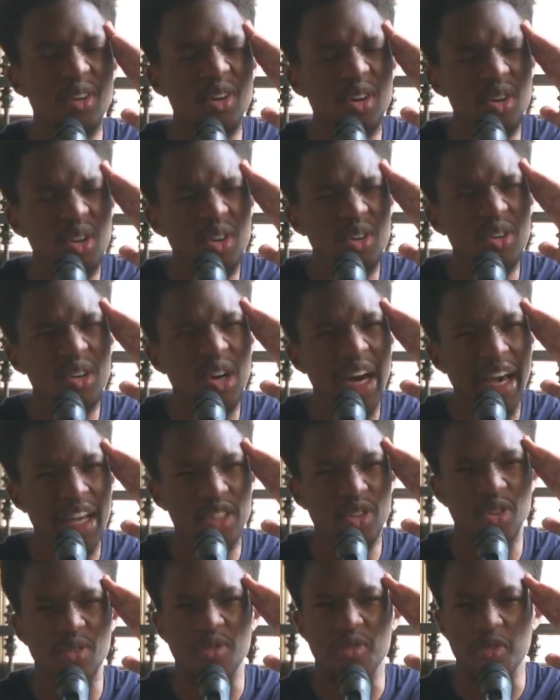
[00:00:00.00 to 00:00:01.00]
all
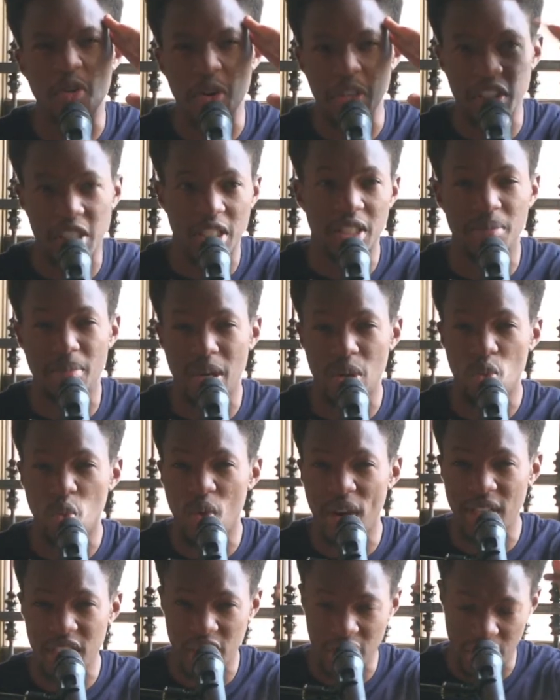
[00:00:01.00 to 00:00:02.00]
kinds of voices but
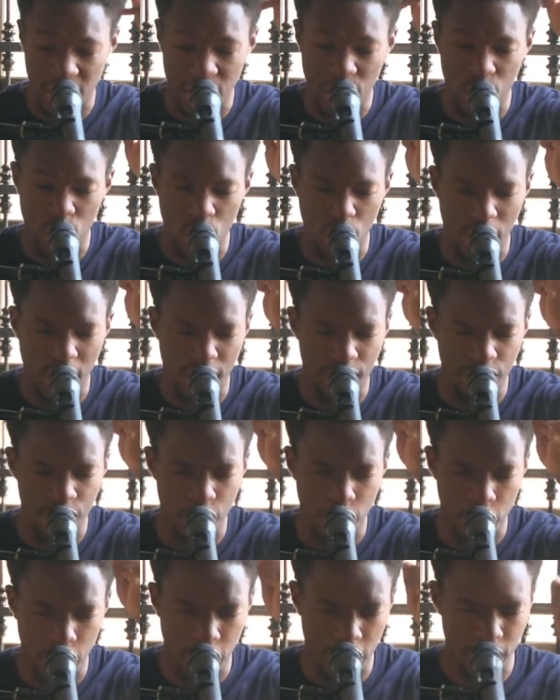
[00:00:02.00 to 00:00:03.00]
once you have
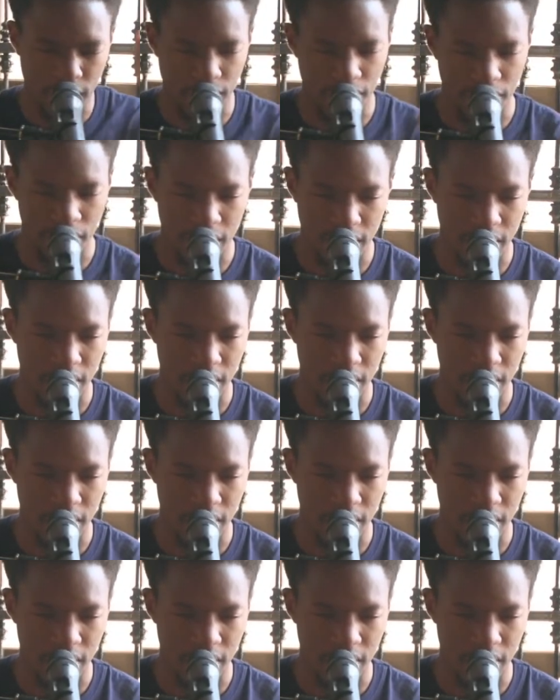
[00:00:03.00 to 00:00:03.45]
received